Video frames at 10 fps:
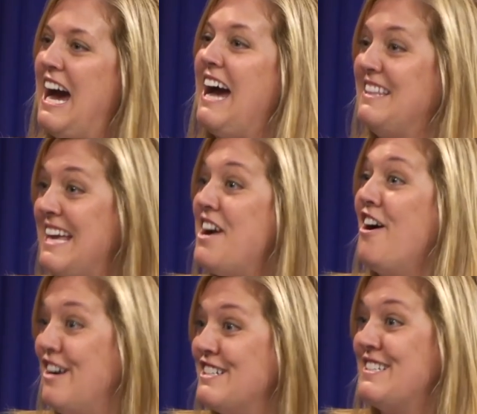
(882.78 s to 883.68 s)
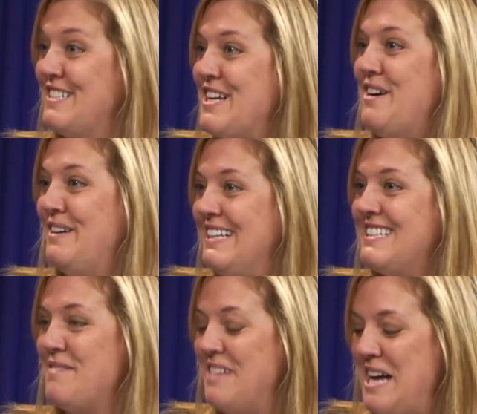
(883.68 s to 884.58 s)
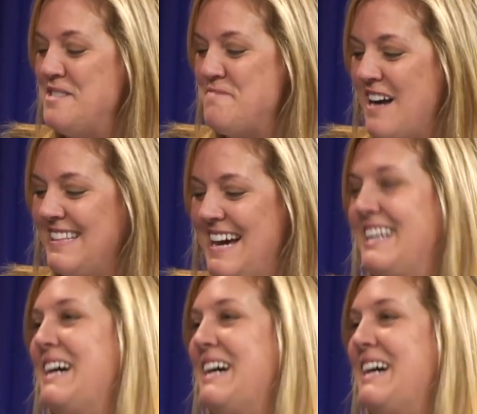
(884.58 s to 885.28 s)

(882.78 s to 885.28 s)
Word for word: that uh, they aren't, so it's, I'm glad you brought that